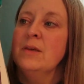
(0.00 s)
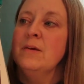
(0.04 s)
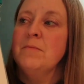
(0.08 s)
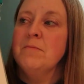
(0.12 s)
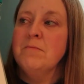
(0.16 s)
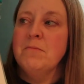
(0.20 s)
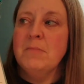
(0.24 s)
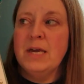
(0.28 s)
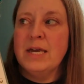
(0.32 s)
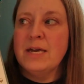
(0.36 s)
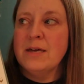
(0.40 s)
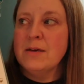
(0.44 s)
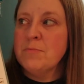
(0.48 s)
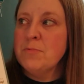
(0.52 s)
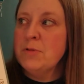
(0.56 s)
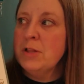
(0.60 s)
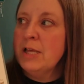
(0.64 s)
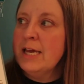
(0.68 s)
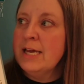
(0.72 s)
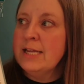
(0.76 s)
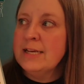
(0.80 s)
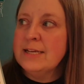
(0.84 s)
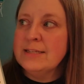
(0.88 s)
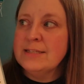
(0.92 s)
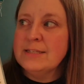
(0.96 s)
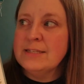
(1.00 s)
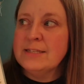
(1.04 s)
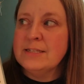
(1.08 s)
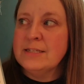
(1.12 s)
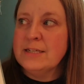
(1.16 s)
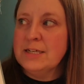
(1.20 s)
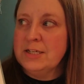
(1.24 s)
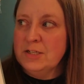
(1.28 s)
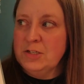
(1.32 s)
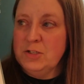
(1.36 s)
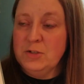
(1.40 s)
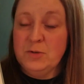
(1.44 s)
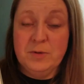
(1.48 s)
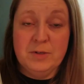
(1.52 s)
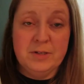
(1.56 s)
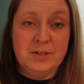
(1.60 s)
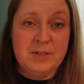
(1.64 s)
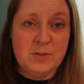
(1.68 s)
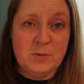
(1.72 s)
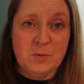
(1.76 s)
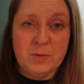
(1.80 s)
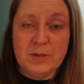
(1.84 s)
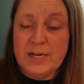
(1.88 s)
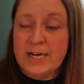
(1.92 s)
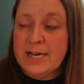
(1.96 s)
Make a plan and stick to it
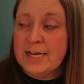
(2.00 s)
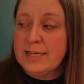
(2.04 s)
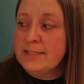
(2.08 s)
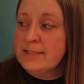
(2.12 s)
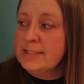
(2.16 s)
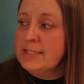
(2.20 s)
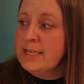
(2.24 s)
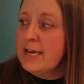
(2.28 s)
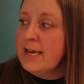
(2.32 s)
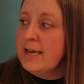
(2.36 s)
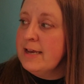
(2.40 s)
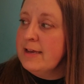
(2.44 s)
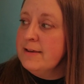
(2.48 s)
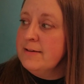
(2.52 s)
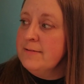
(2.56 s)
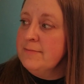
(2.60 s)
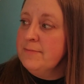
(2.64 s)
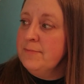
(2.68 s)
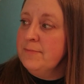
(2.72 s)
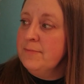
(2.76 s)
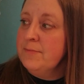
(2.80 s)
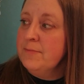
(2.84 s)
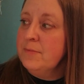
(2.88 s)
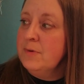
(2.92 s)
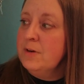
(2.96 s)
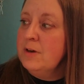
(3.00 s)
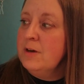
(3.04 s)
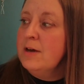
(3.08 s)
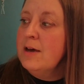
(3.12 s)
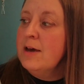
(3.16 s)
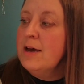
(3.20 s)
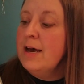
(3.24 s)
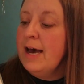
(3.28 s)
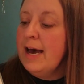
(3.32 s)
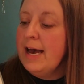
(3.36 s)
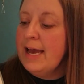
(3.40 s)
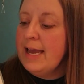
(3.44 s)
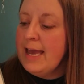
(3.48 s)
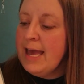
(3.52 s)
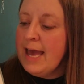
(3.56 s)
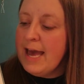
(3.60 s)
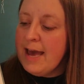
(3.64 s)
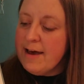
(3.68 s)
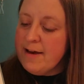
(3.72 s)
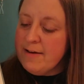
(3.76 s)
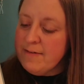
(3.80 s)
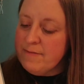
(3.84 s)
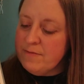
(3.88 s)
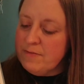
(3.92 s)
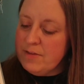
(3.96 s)
is what I say. I
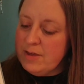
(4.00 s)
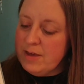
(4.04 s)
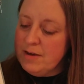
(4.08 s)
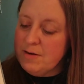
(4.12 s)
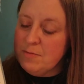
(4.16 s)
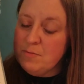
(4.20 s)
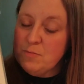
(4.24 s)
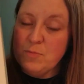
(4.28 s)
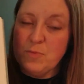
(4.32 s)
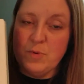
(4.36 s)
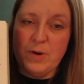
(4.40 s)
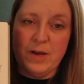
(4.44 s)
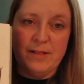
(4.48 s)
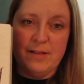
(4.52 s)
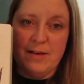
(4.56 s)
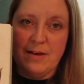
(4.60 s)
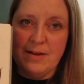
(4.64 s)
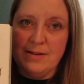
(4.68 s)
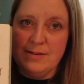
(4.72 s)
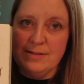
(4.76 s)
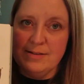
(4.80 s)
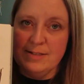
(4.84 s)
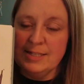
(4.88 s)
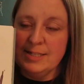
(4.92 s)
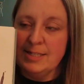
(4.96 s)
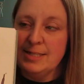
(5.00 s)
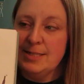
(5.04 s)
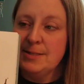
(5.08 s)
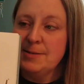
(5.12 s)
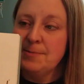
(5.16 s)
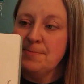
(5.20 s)
have the umbrellas.